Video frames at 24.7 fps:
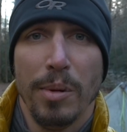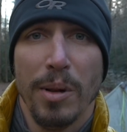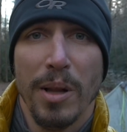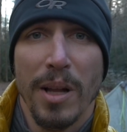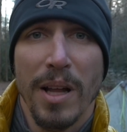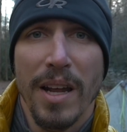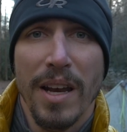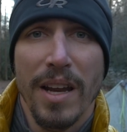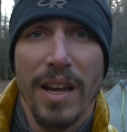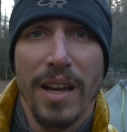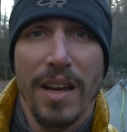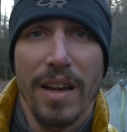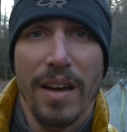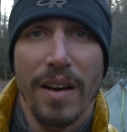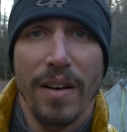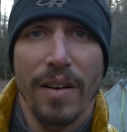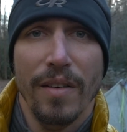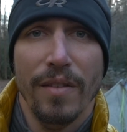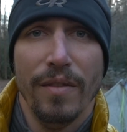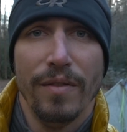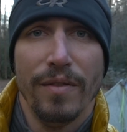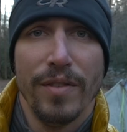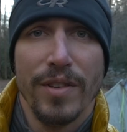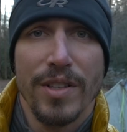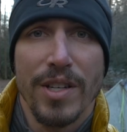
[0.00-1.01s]
Plenty
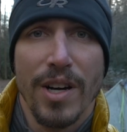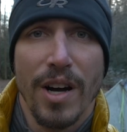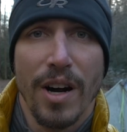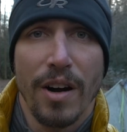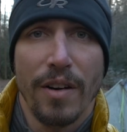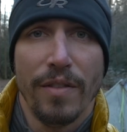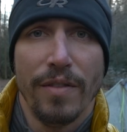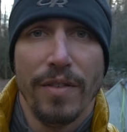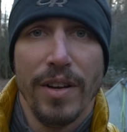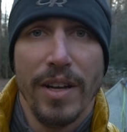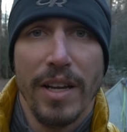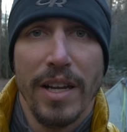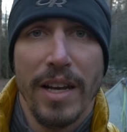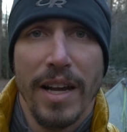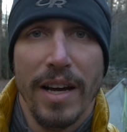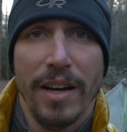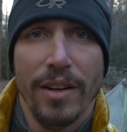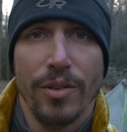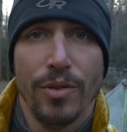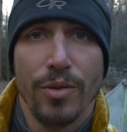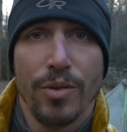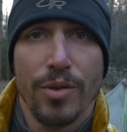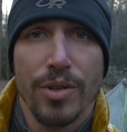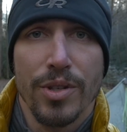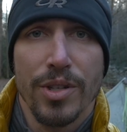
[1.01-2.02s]
of photography and
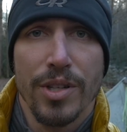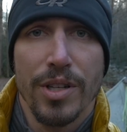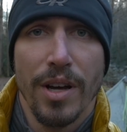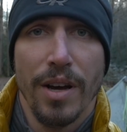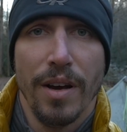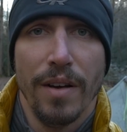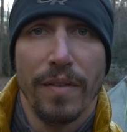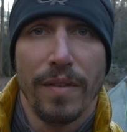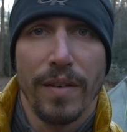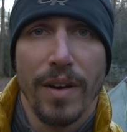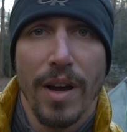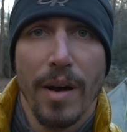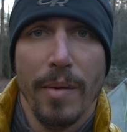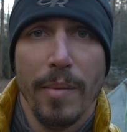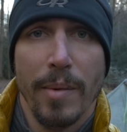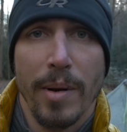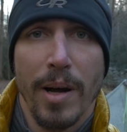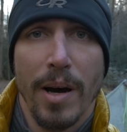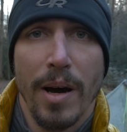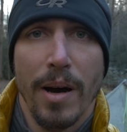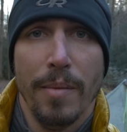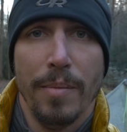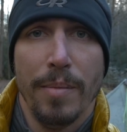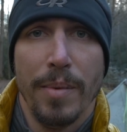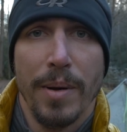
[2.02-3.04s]
outdoor stuff coming
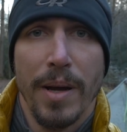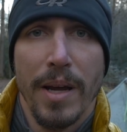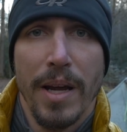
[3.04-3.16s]
up.